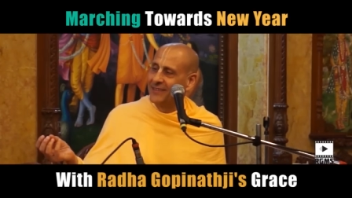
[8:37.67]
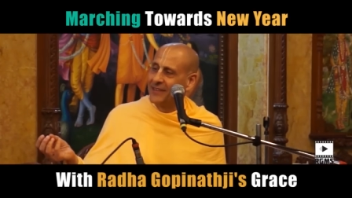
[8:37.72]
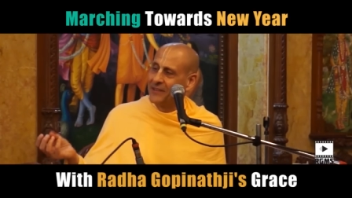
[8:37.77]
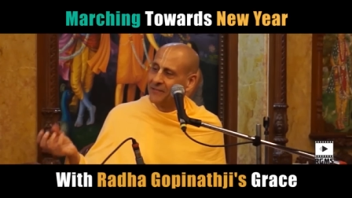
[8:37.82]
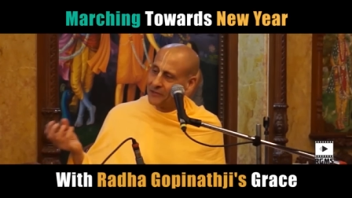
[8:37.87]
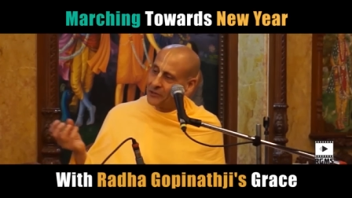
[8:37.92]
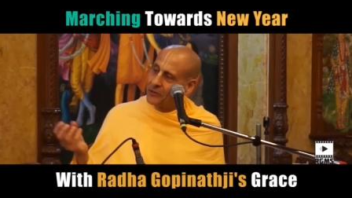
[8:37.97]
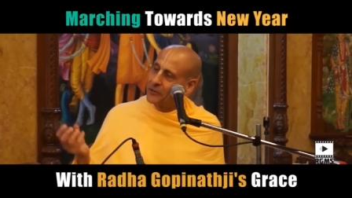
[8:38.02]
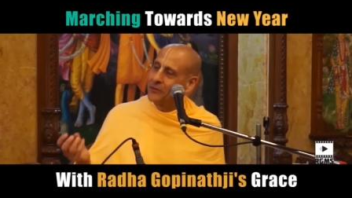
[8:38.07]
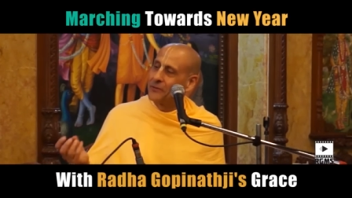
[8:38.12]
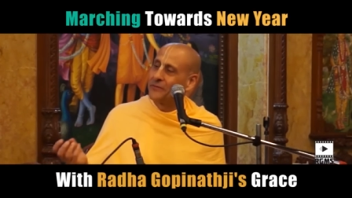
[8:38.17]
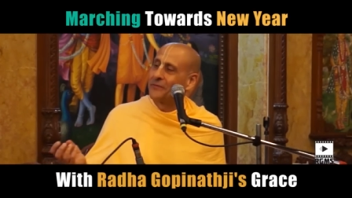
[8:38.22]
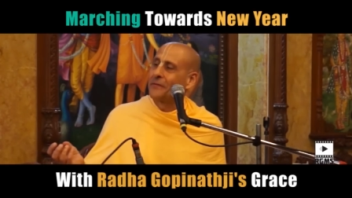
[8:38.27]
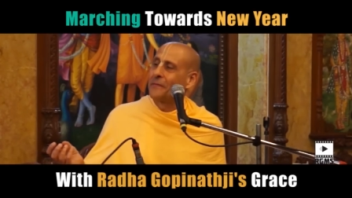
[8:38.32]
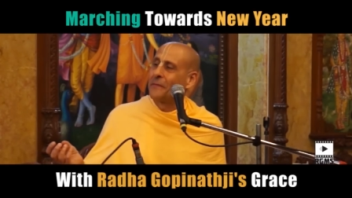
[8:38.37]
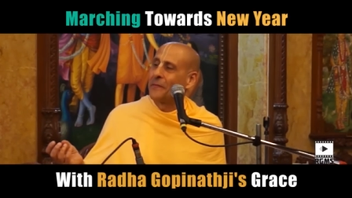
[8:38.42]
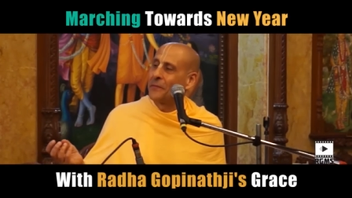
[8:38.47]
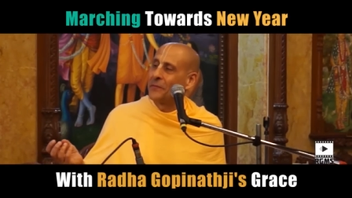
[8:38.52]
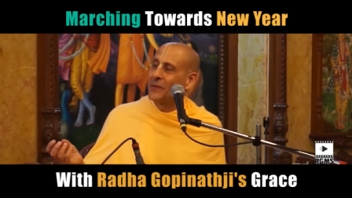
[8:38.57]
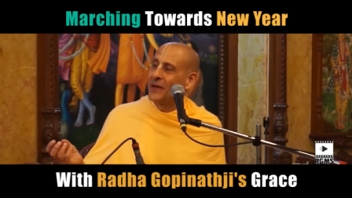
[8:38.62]
They've learned
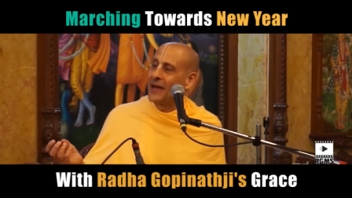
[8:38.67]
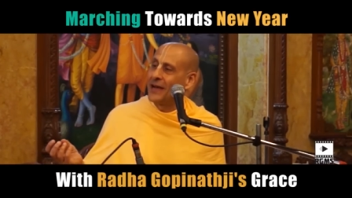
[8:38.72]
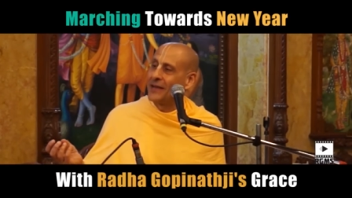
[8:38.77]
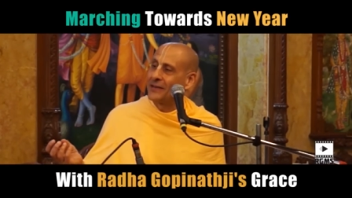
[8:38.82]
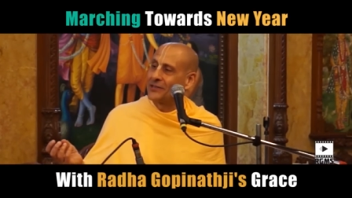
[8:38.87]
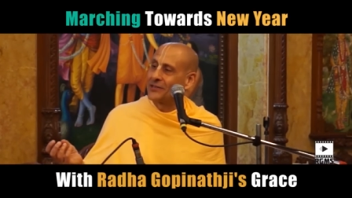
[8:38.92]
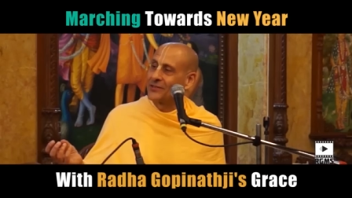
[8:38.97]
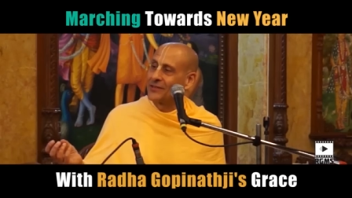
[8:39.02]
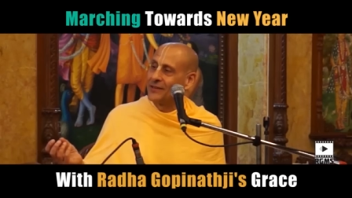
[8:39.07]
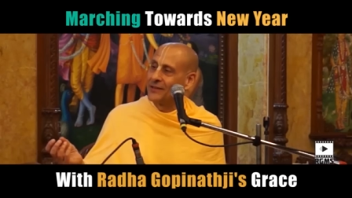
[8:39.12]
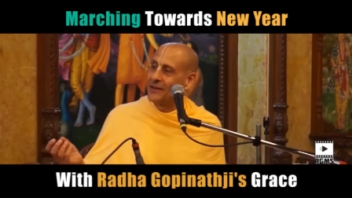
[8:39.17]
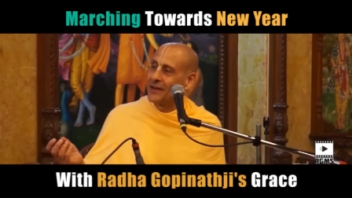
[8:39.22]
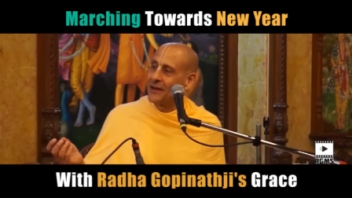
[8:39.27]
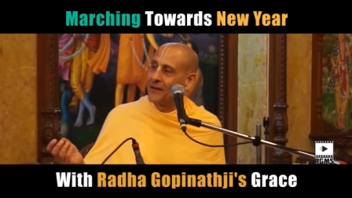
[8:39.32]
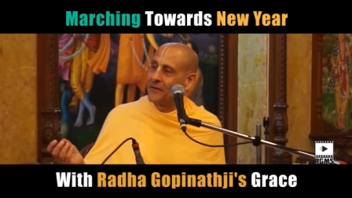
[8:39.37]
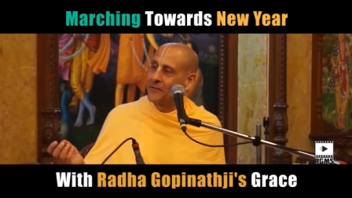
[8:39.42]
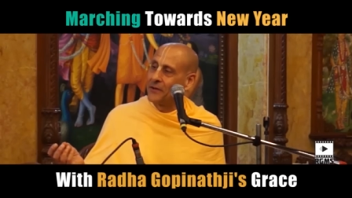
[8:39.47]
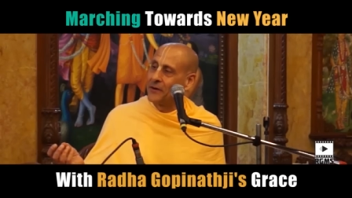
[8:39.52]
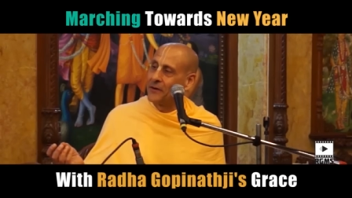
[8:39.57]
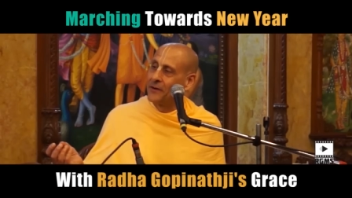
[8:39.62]
from the past, and
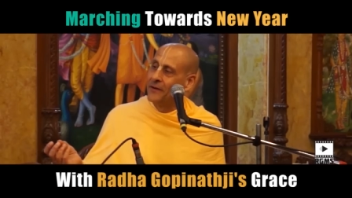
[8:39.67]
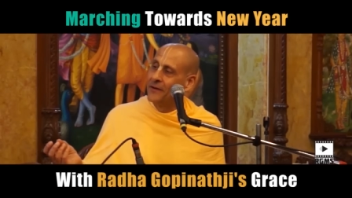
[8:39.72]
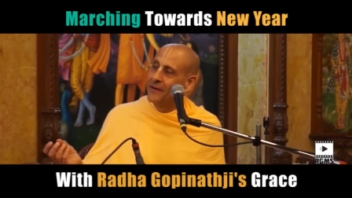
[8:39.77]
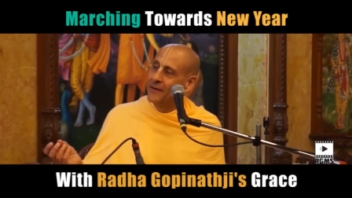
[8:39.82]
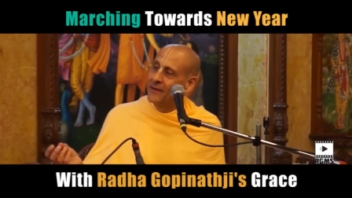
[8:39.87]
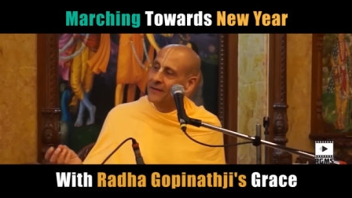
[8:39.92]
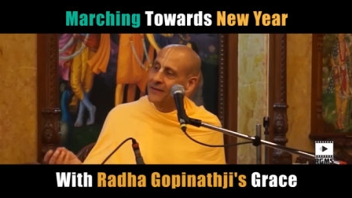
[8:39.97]
now they're